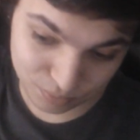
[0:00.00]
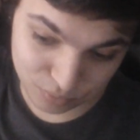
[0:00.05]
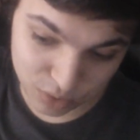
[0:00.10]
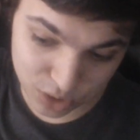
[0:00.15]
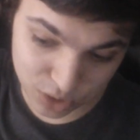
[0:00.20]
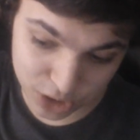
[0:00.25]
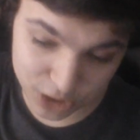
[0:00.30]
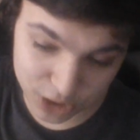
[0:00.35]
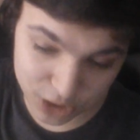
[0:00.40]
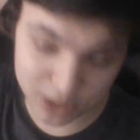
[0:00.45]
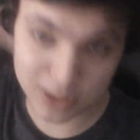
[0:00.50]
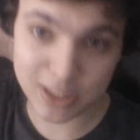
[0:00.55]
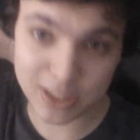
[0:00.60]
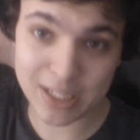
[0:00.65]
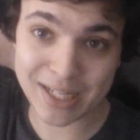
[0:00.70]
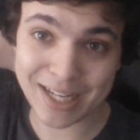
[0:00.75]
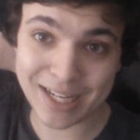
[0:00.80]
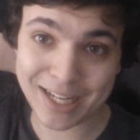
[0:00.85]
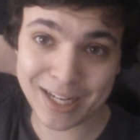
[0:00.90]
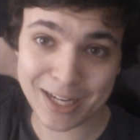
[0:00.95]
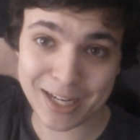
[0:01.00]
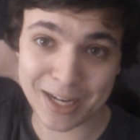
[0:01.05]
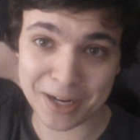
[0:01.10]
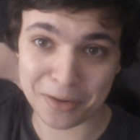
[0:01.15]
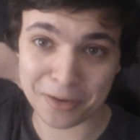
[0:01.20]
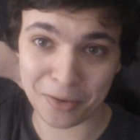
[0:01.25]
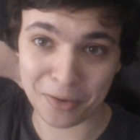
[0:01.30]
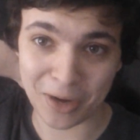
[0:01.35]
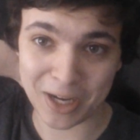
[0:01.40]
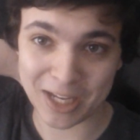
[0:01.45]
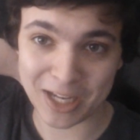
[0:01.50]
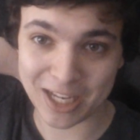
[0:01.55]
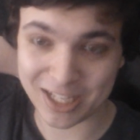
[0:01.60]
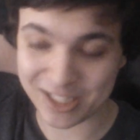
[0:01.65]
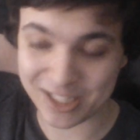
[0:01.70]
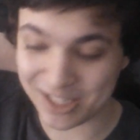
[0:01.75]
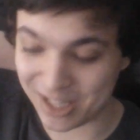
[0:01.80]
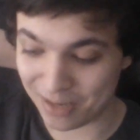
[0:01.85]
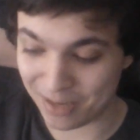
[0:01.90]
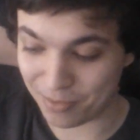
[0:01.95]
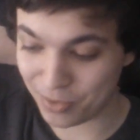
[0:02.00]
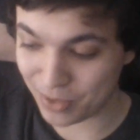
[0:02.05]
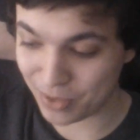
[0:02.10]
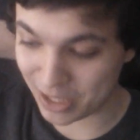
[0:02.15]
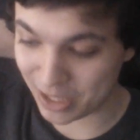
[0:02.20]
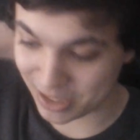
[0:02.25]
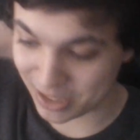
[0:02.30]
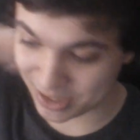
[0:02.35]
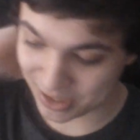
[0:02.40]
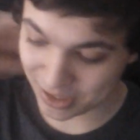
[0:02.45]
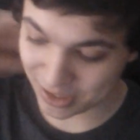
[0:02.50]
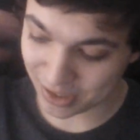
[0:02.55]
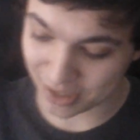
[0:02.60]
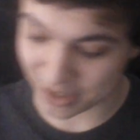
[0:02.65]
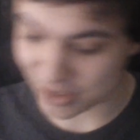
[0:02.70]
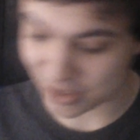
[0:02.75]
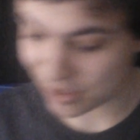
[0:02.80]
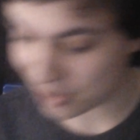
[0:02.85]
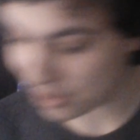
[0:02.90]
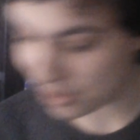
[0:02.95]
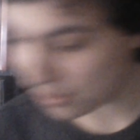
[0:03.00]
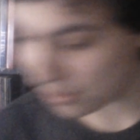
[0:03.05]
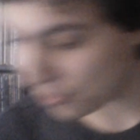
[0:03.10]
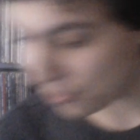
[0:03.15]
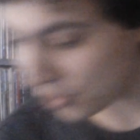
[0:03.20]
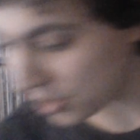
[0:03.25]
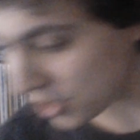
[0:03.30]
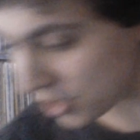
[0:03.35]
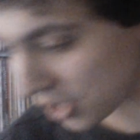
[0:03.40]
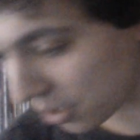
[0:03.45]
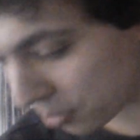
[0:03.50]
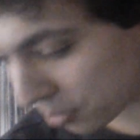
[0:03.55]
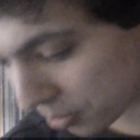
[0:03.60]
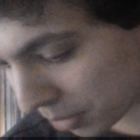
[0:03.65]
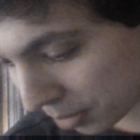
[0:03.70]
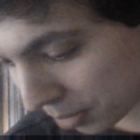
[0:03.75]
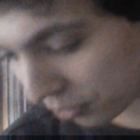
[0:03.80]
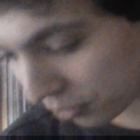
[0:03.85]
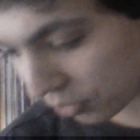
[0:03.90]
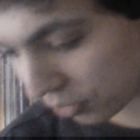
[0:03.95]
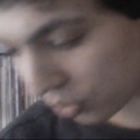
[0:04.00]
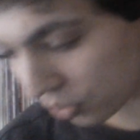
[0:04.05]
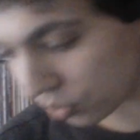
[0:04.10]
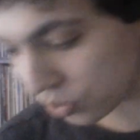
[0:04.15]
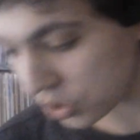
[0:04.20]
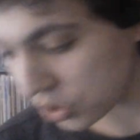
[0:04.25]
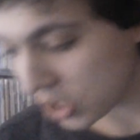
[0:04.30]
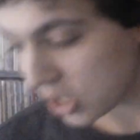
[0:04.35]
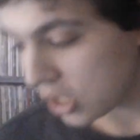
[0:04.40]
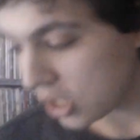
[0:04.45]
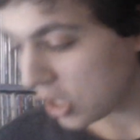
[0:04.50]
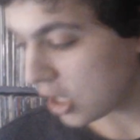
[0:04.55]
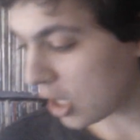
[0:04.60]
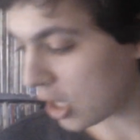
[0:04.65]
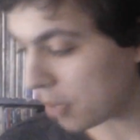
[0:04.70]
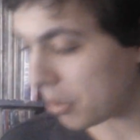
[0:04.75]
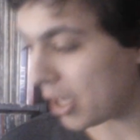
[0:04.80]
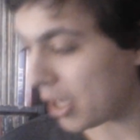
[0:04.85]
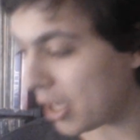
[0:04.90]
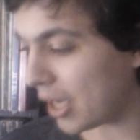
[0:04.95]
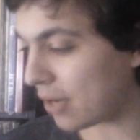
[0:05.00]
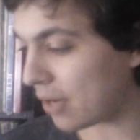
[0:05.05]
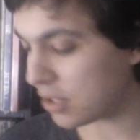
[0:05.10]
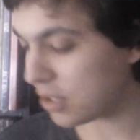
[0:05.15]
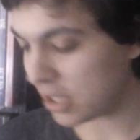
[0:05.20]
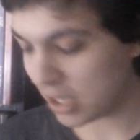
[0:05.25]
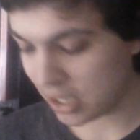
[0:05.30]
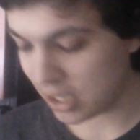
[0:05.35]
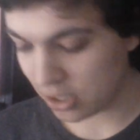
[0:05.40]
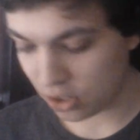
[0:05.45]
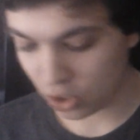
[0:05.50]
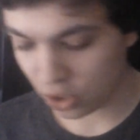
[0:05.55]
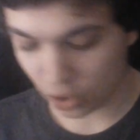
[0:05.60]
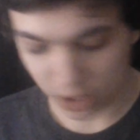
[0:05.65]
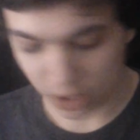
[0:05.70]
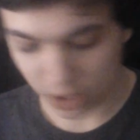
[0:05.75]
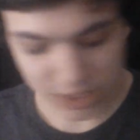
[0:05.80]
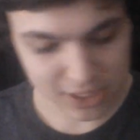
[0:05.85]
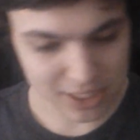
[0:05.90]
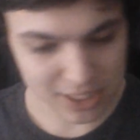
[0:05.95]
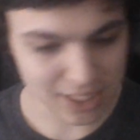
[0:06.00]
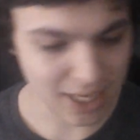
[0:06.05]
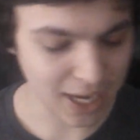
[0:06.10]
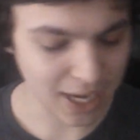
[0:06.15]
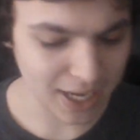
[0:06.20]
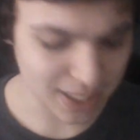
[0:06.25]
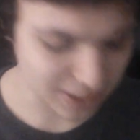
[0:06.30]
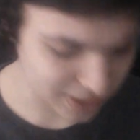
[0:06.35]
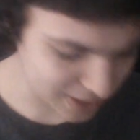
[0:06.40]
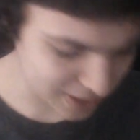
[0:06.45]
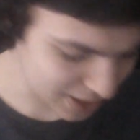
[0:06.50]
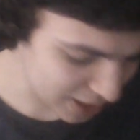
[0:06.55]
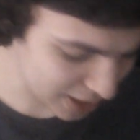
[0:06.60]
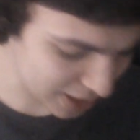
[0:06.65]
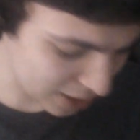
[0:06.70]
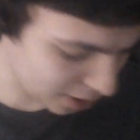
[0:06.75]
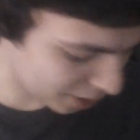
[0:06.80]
we'll just dig in here, I guess, then. We'll get started. So then the first album up, of course, coming out in 1980,